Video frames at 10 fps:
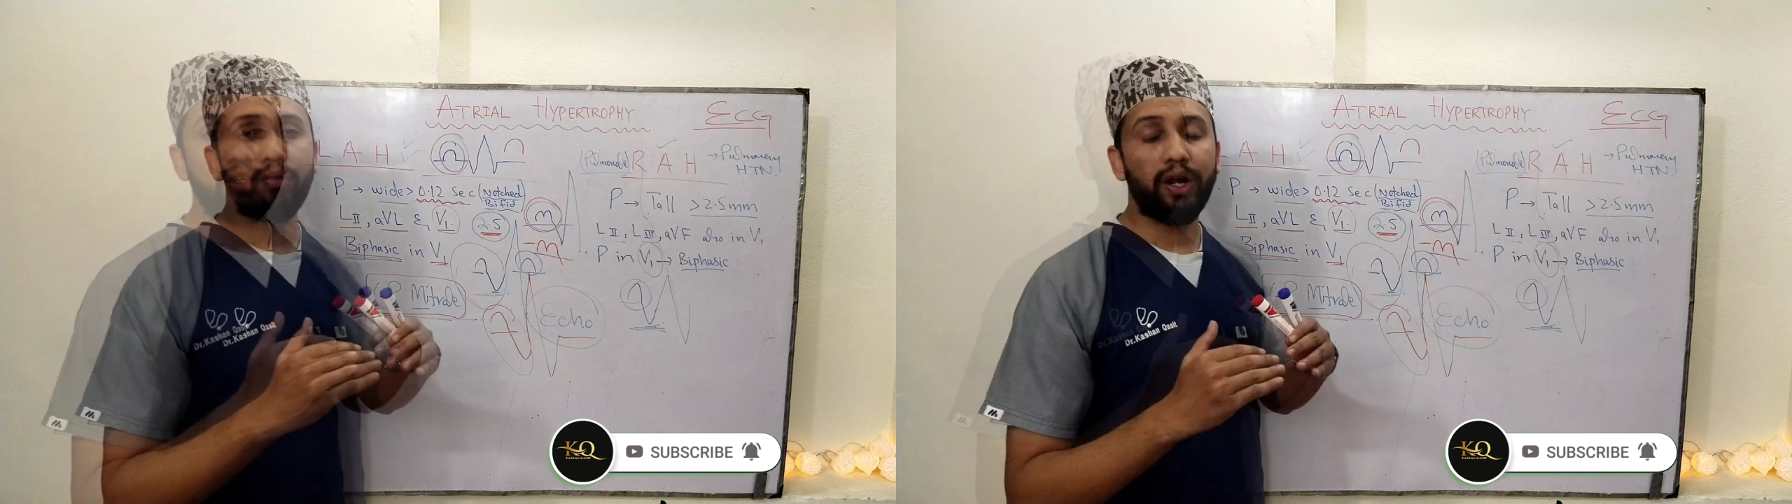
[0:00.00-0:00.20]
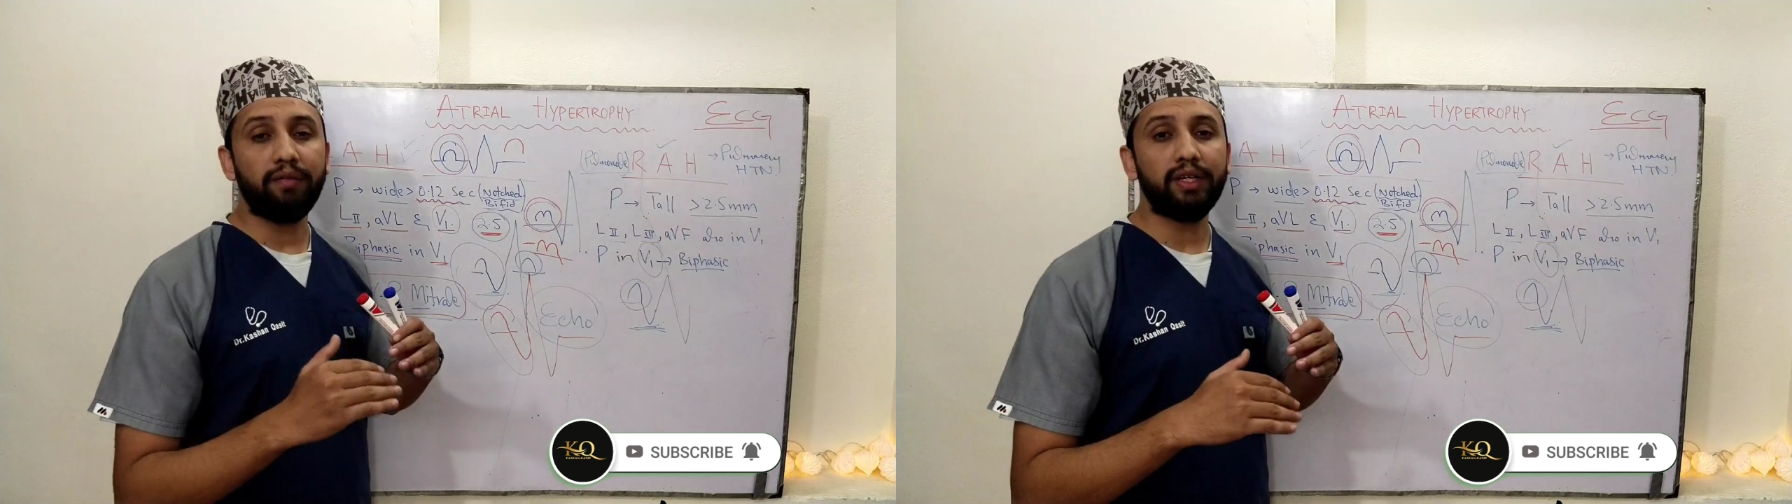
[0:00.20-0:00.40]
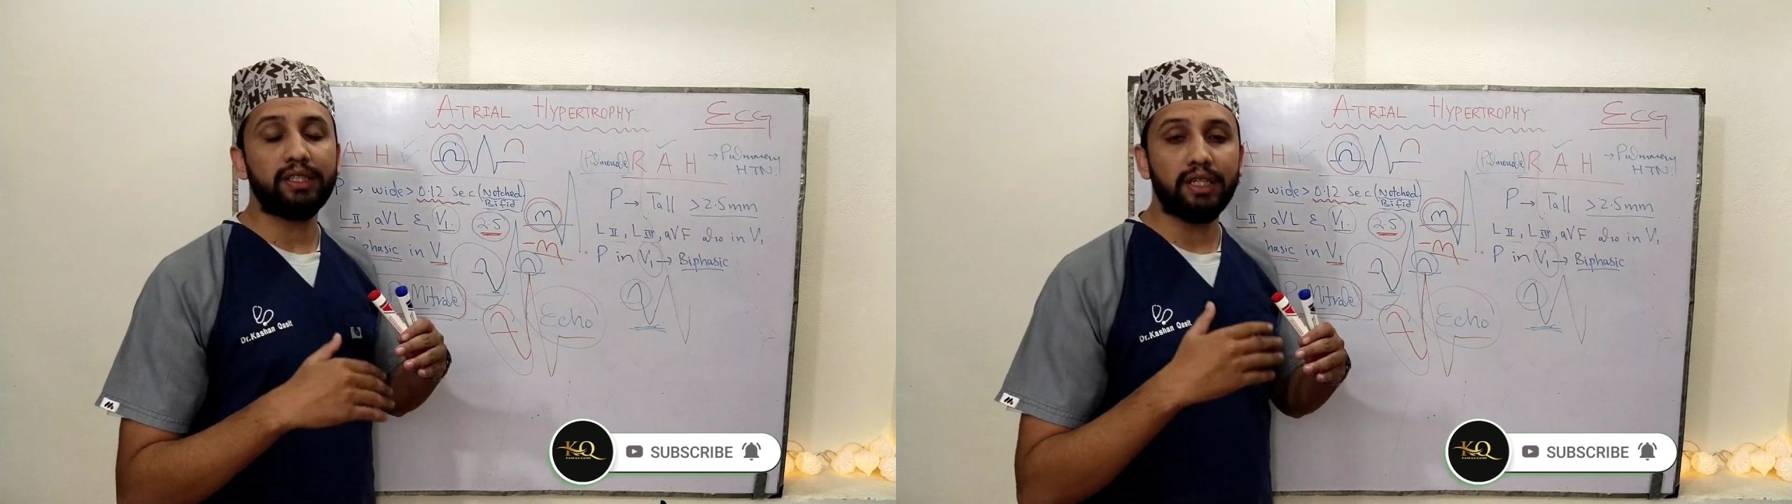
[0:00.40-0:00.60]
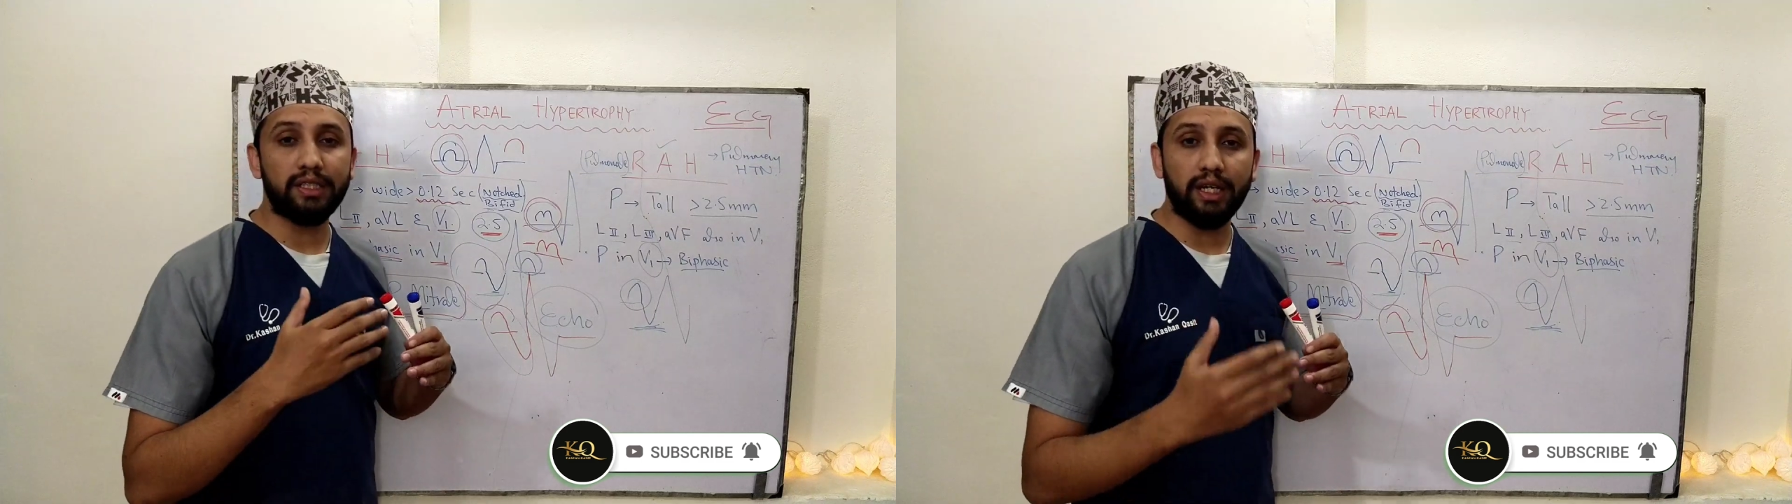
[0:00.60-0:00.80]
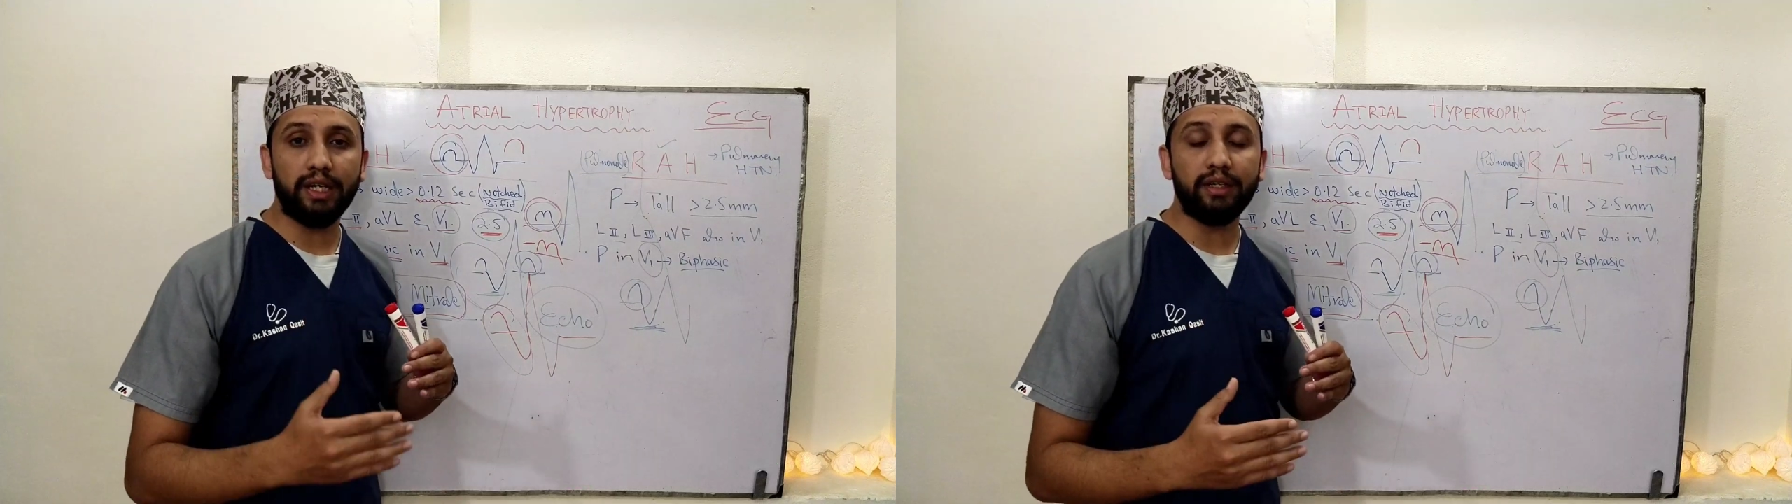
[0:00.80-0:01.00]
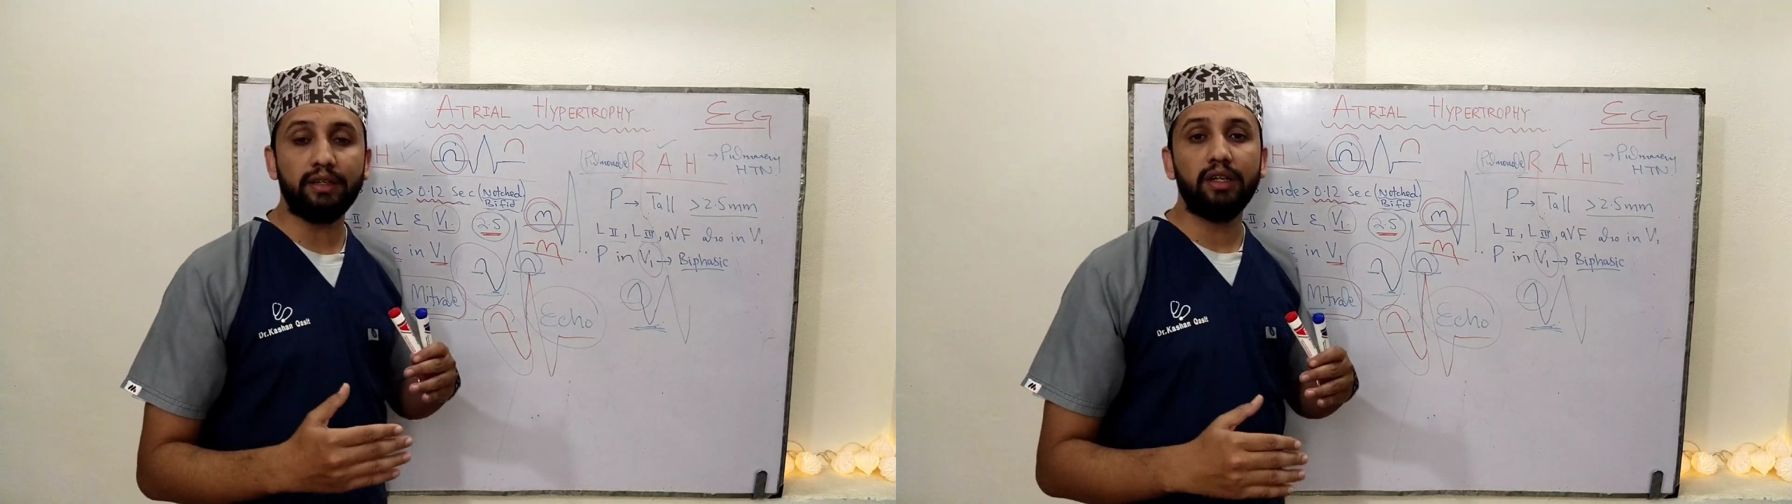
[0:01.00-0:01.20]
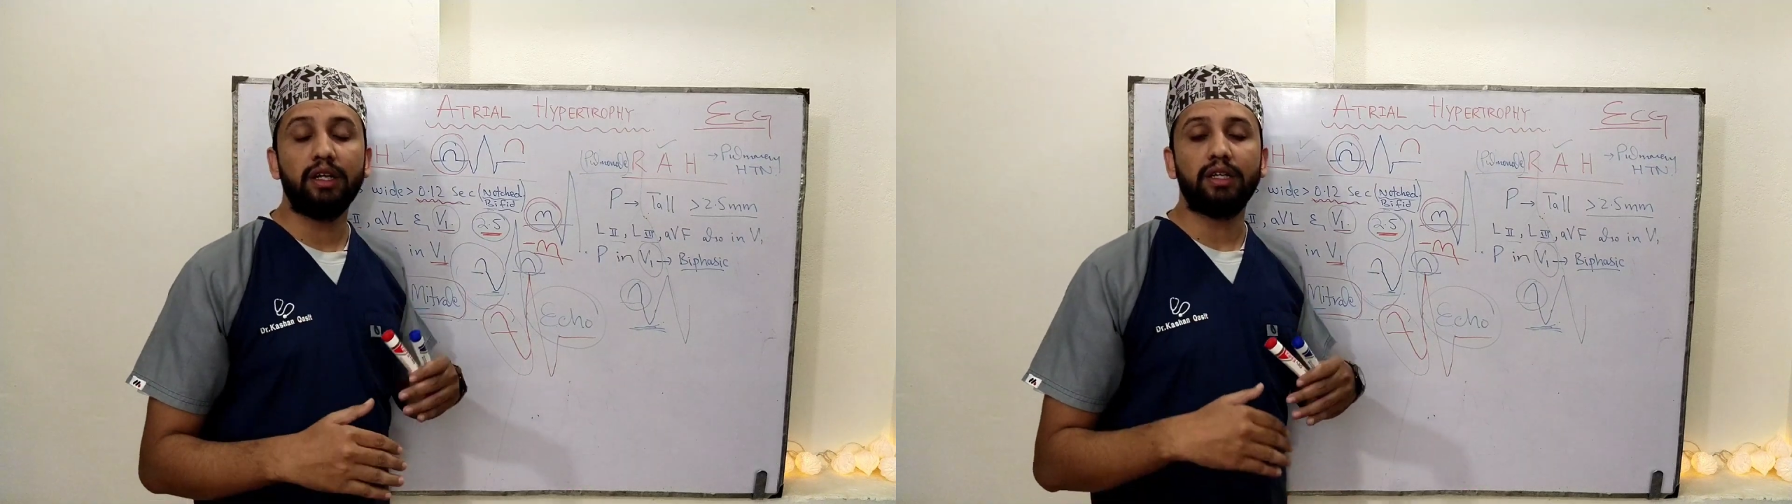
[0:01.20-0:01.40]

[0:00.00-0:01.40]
We have discussed earlier